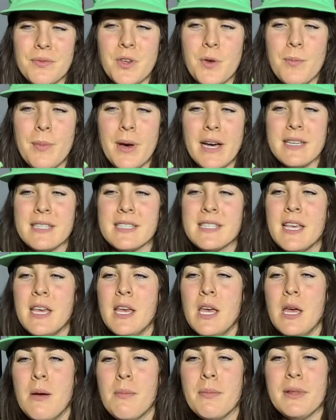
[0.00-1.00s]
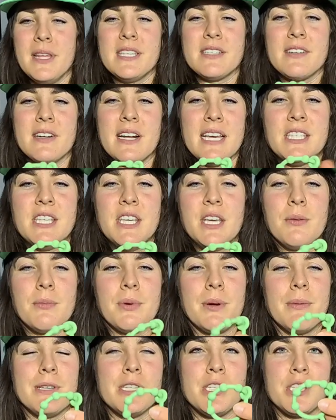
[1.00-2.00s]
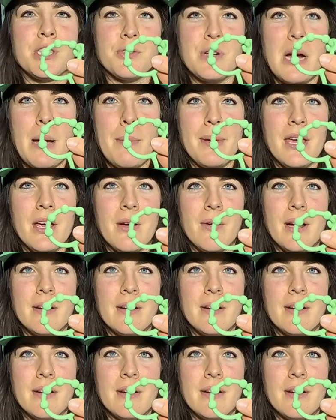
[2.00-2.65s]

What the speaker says: a few bucks. But these are nice. You can pretty much strap it